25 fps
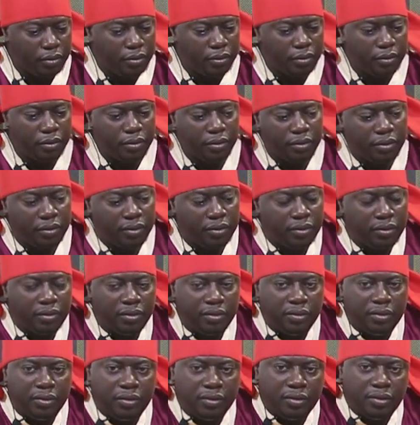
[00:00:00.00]

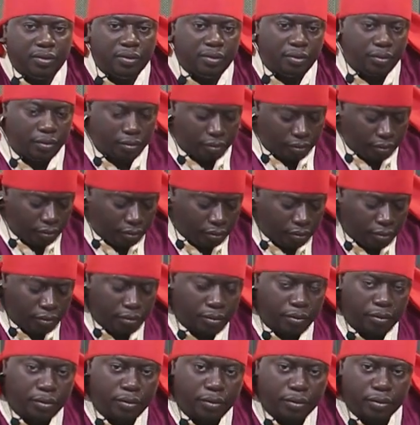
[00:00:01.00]

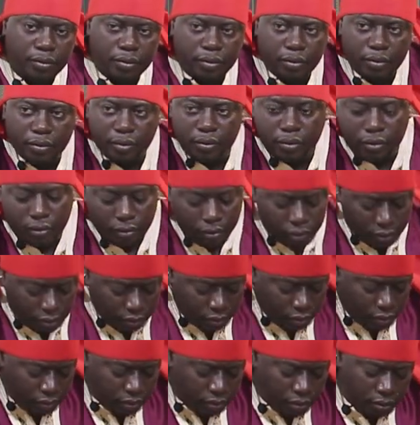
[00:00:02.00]

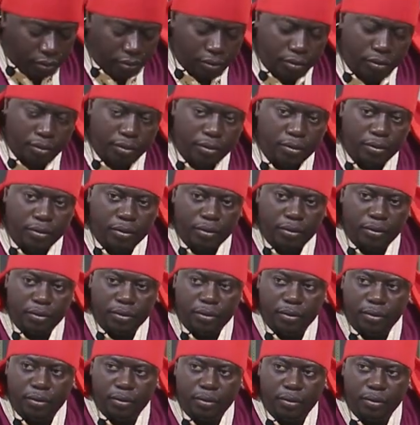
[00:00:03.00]

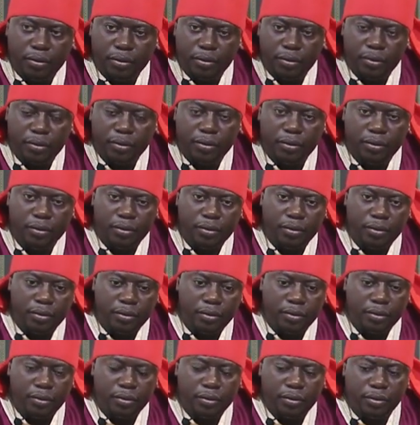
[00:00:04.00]

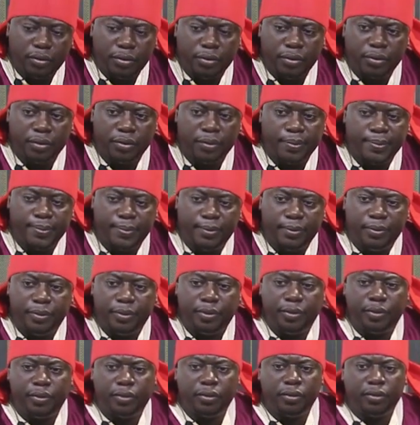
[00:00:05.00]
[no speech]